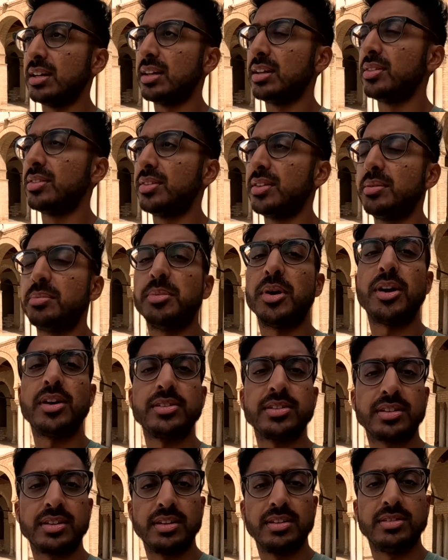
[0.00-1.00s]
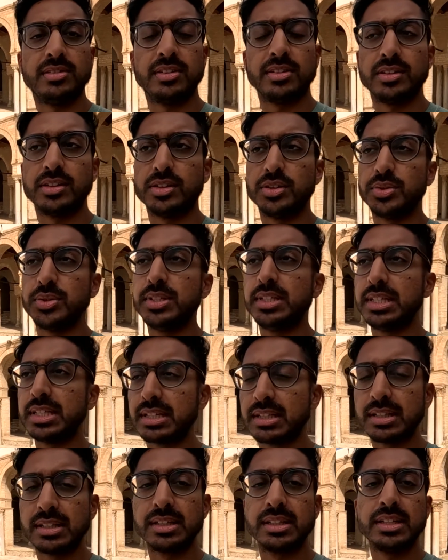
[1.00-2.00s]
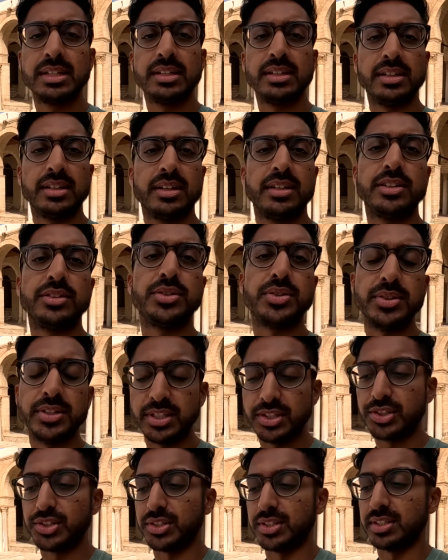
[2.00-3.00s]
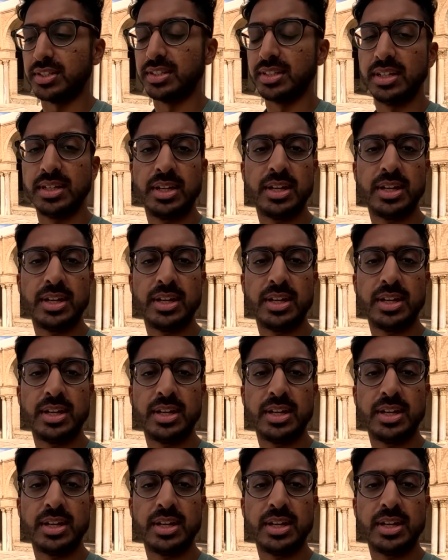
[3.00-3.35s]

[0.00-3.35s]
the mosque is uniquely Tunisian,